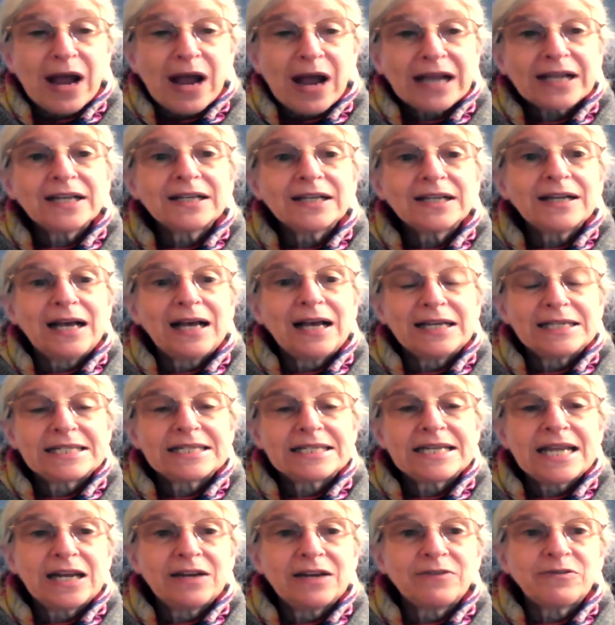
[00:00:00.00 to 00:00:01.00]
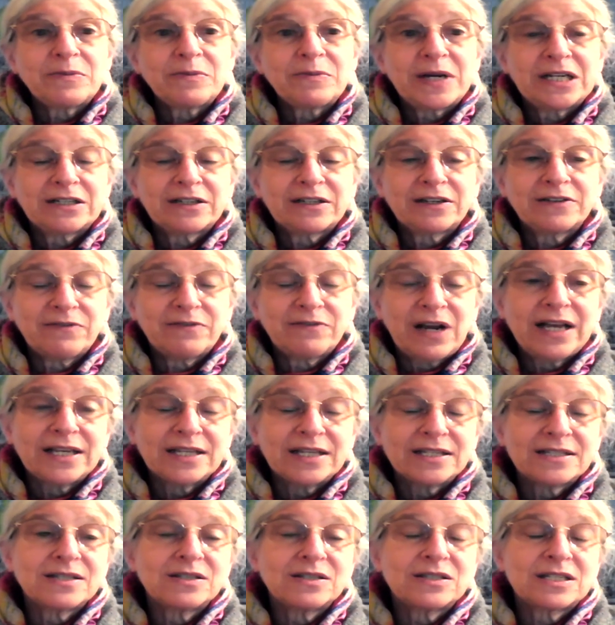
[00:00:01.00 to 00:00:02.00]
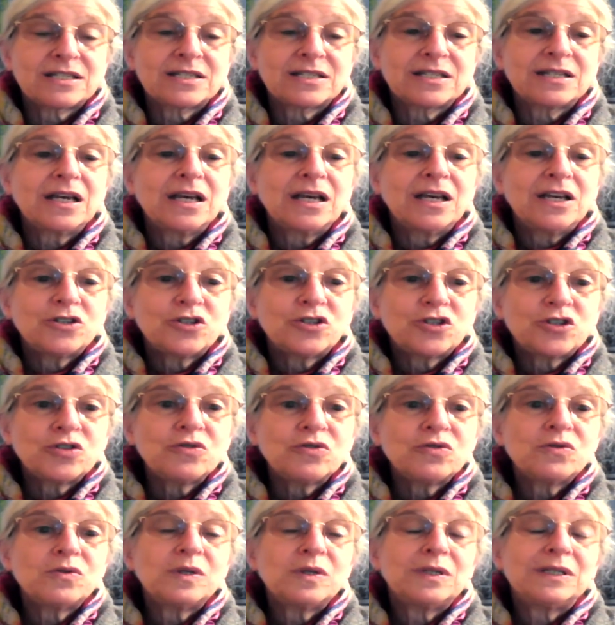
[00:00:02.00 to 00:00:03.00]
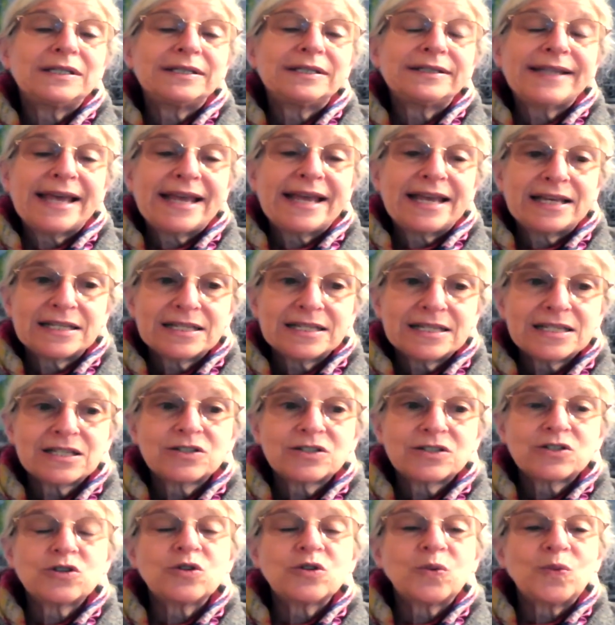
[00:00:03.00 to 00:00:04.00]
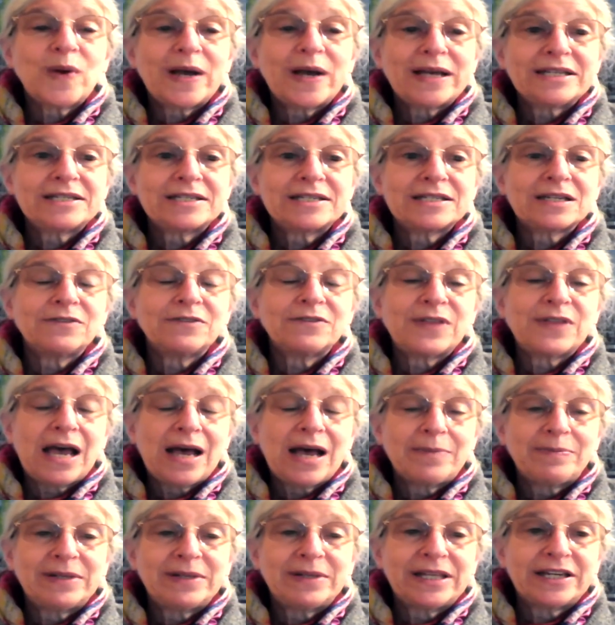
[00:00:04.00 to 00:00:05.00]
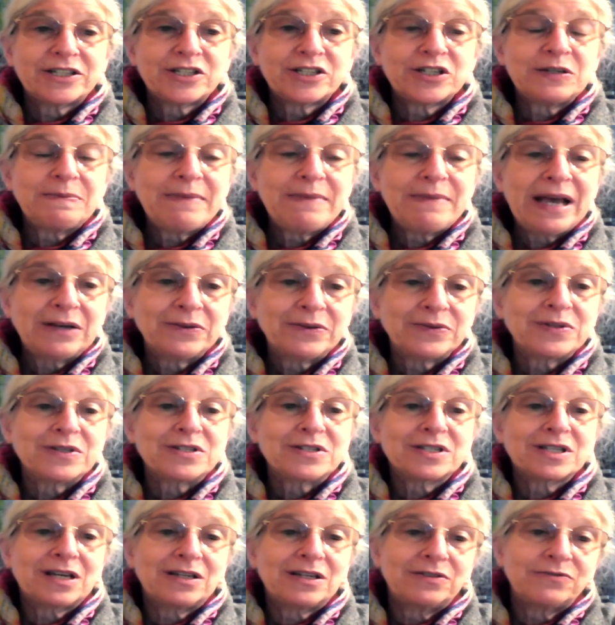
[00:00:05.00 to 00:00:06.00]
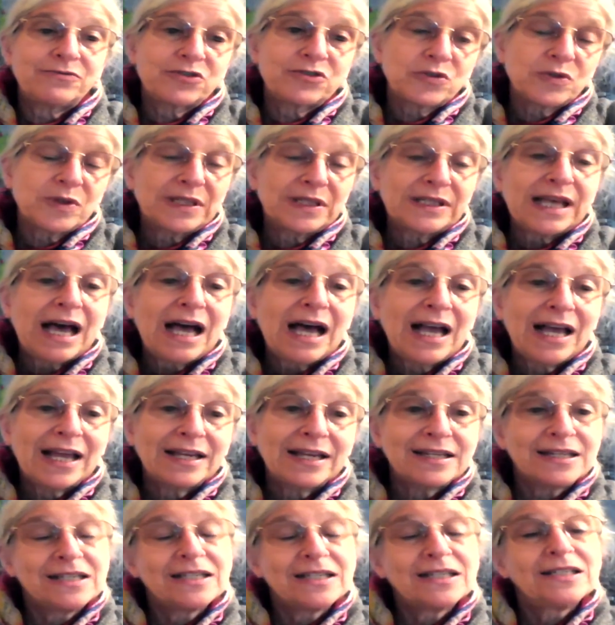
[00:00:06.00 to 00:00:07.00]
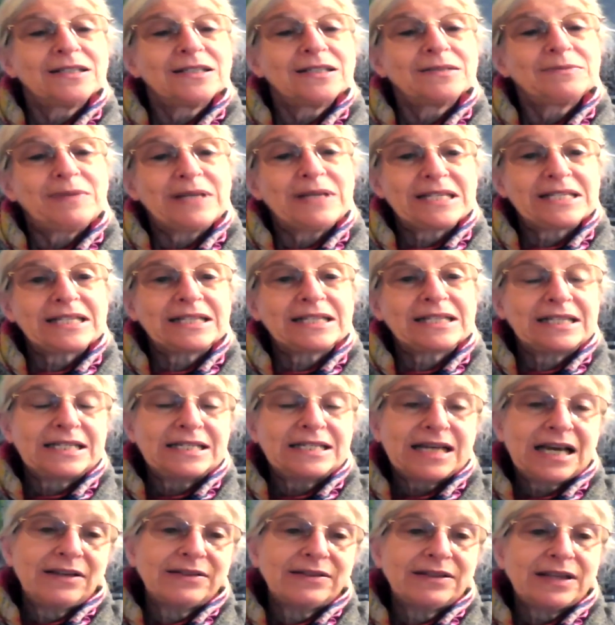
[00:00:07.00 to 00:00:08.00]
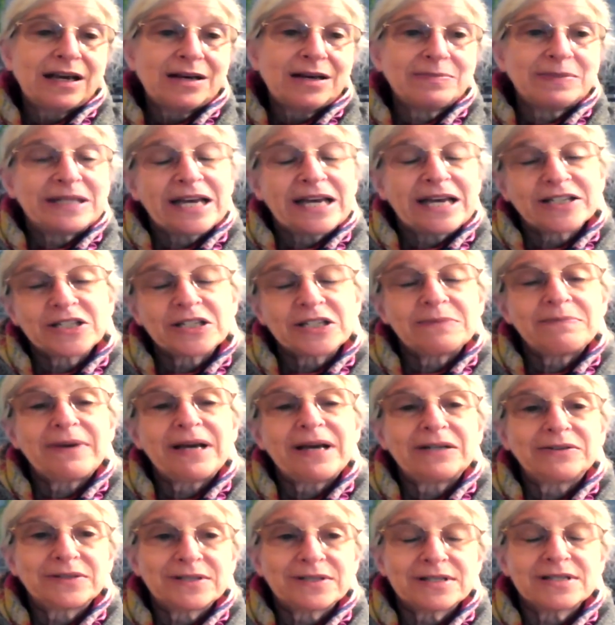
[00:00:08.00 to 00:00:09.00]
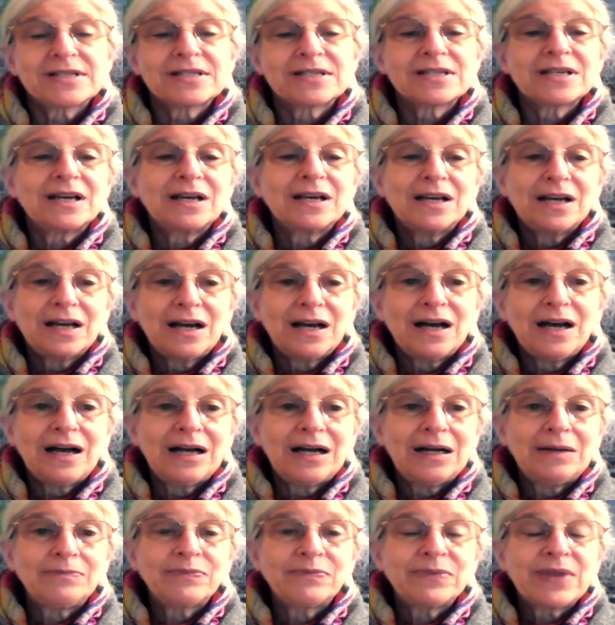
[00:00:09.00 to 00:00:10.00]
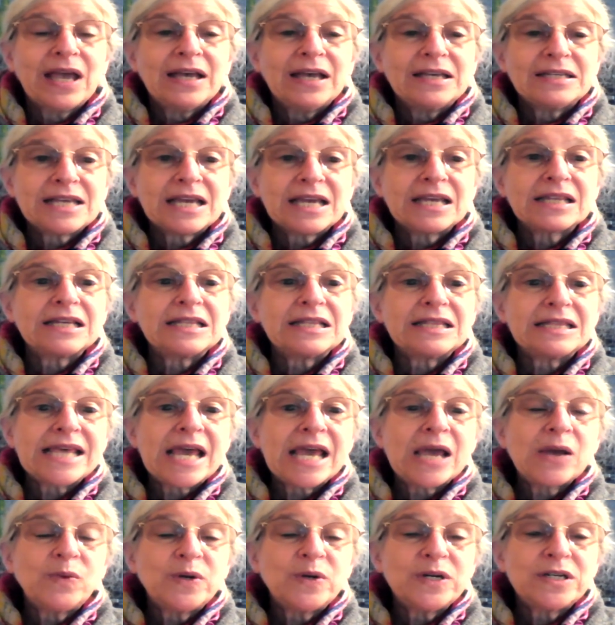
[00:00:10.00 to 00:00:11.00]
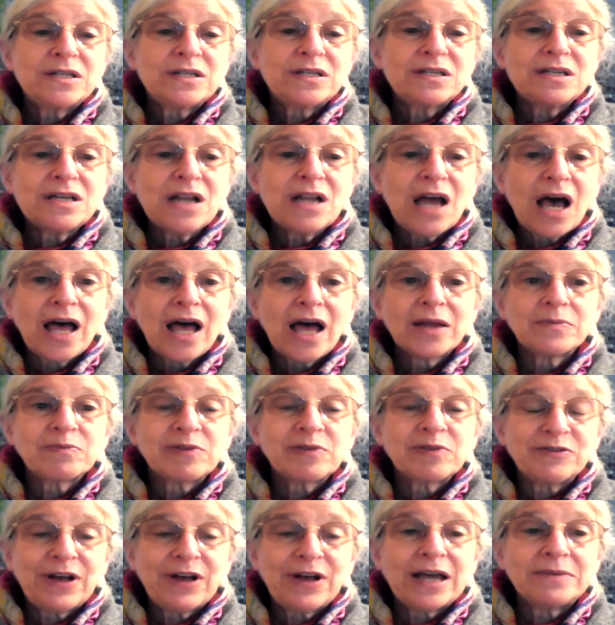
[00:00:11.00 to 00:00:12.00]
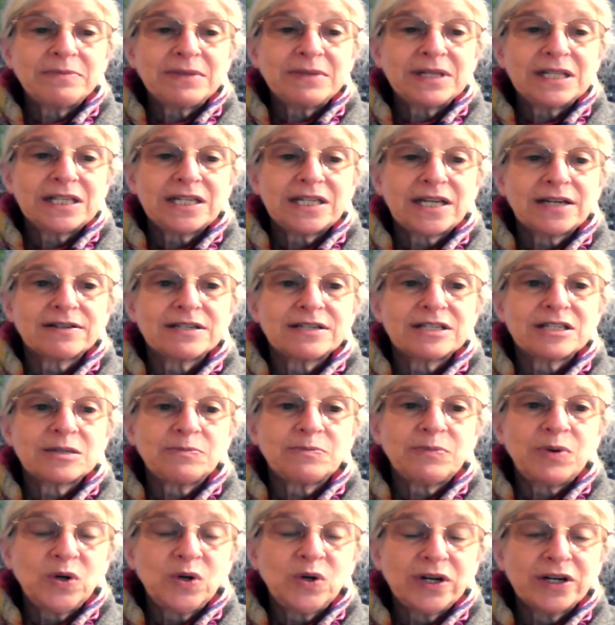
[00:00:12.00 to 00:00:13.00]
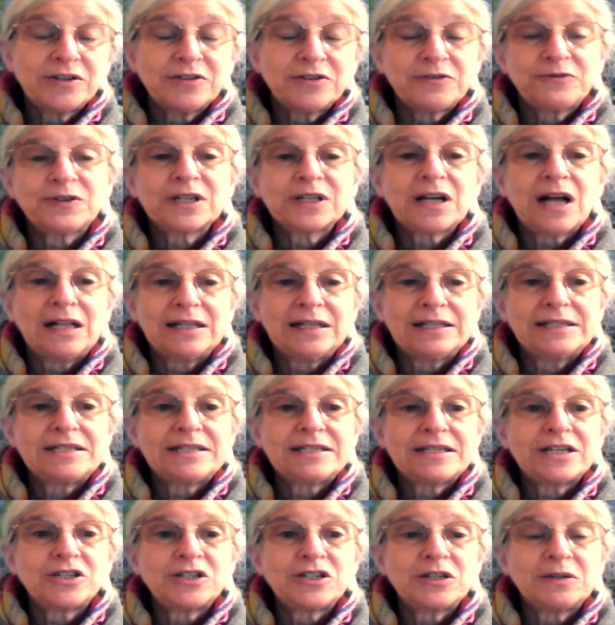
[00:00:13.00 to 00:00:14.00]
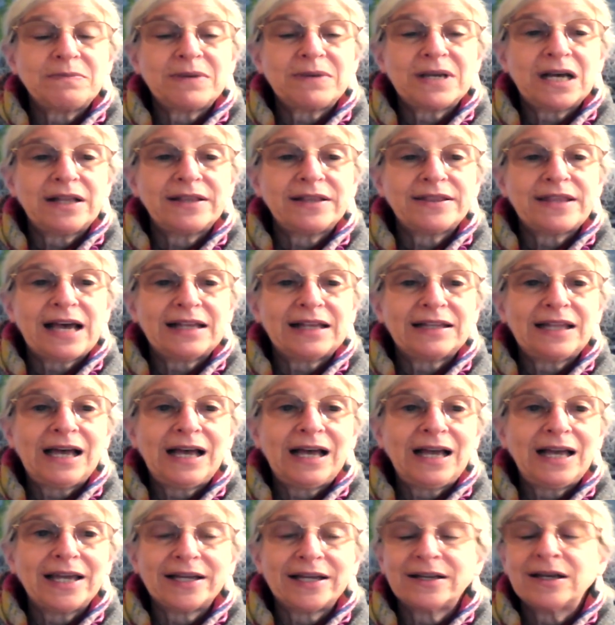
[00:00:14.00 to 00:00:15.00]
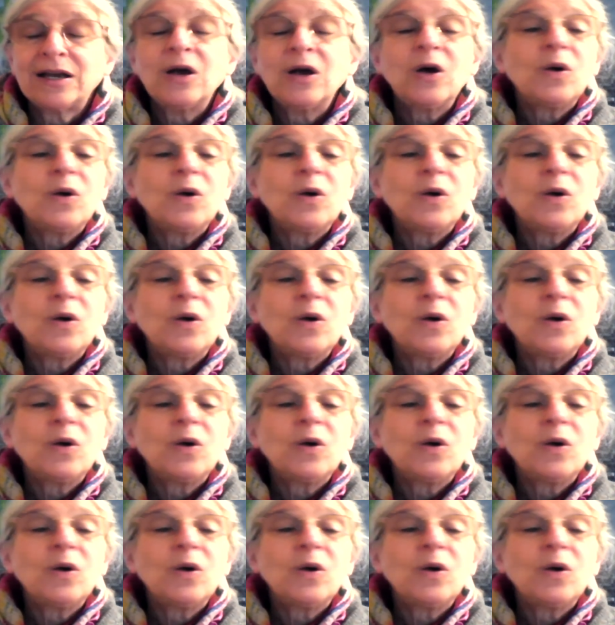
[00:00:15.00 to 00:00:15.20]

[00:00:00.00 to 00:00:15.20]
recognized Native American rights to lands to the west of the Appalachian Mountains, kind of drew a line basically down the Appalachian Mountains, um, saying that they would not provide military support for colonization beyond that line.